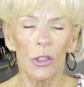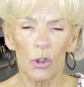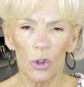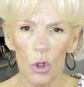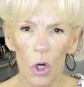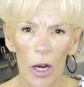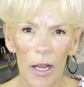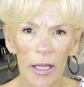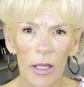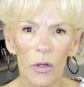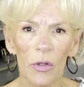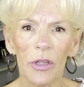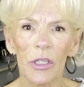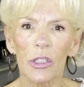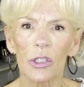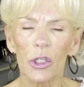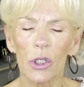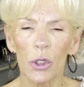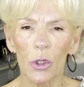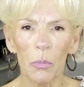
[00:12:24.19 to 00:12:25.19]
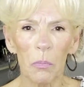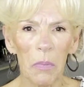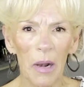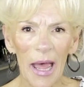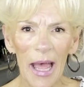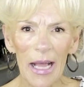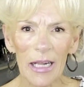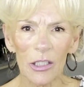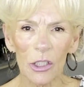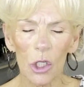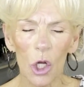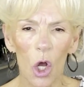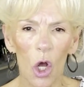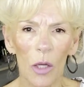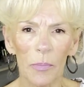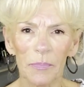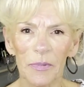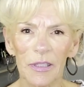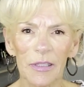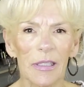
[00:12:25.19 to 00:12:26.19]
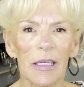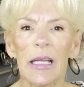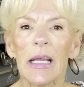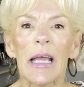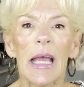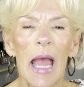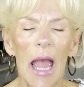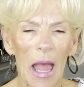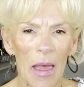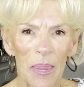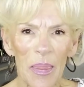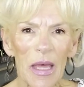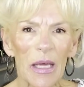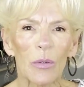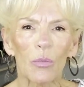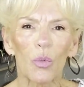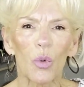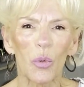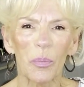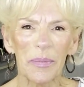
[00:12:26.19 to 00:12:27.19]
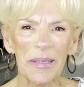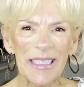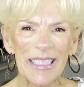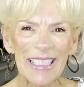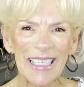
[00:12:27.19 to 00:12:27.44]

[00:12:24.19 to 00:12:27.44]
try on the two black tops, and then we'll be